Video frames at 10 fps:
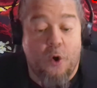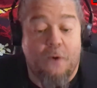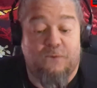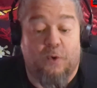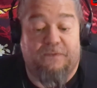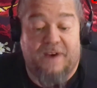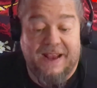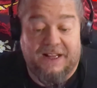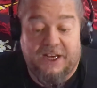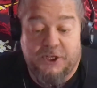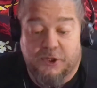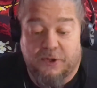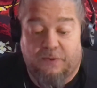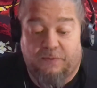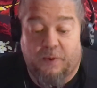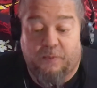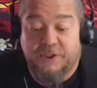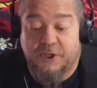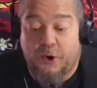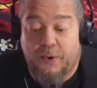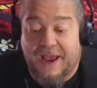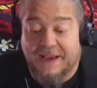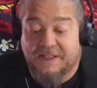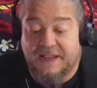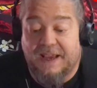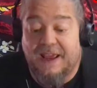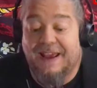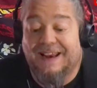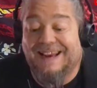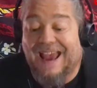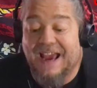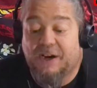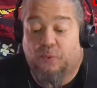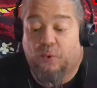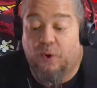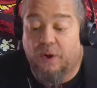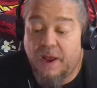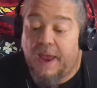for violation of what was known as the gag rule,